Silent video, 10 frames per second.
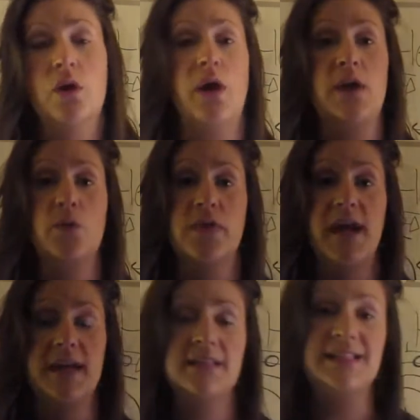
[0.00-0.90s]
All right, well
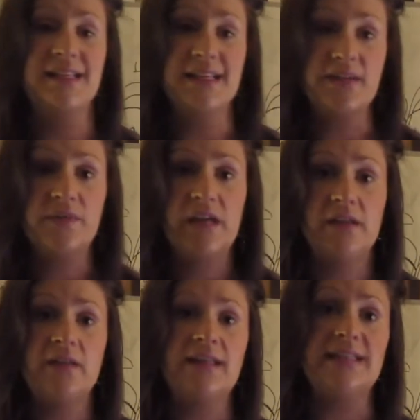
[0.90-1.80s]
that
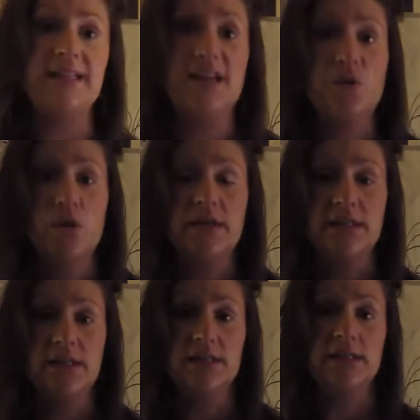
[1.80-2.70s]
significantly
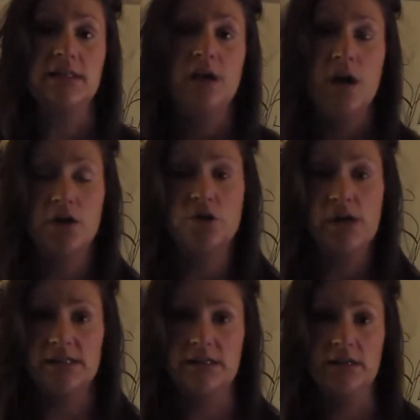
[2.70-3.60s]
decreases the
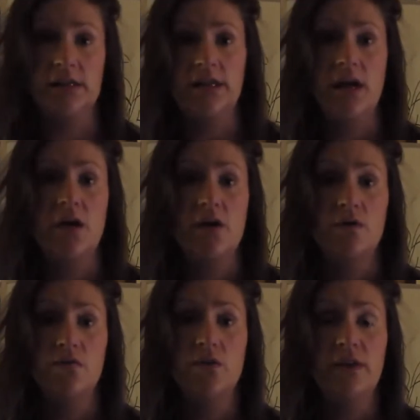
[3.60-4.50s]
contractility
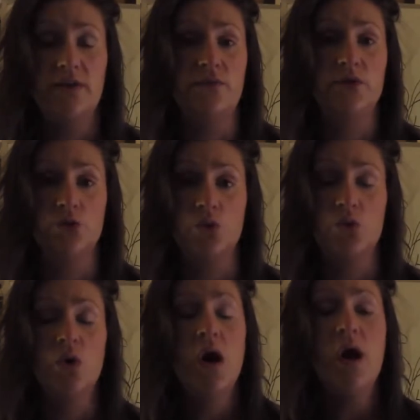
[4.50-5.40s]
of the left
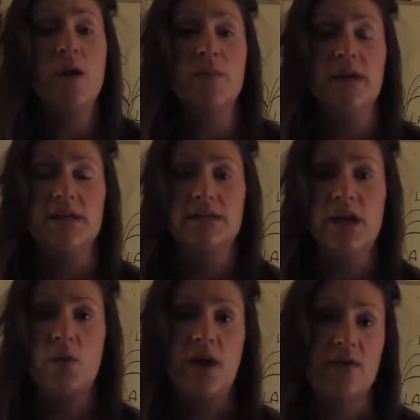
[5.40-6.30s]
ventricle, because
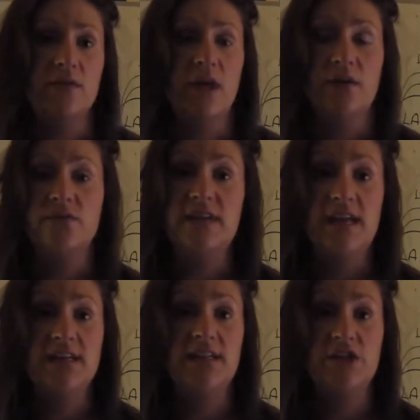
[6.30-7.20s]
now we have a lot of
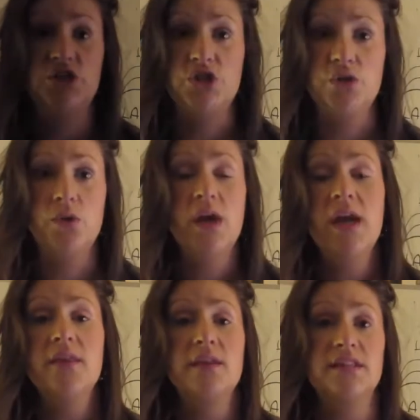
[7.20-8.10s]
dead tissue
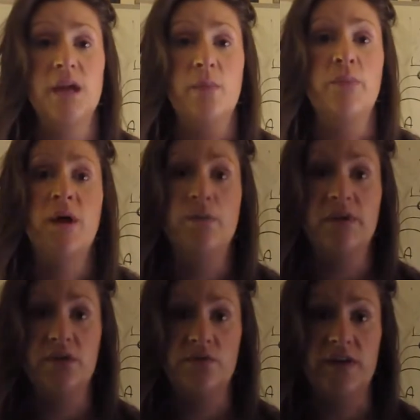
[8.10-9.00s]
that's not
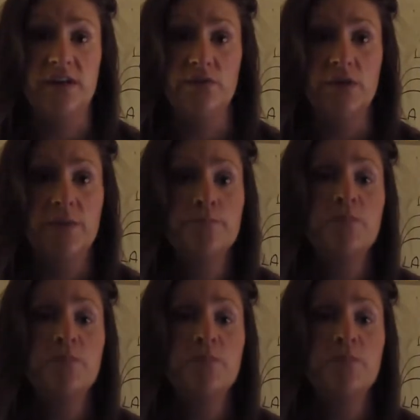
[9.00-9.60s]
pumping effectively.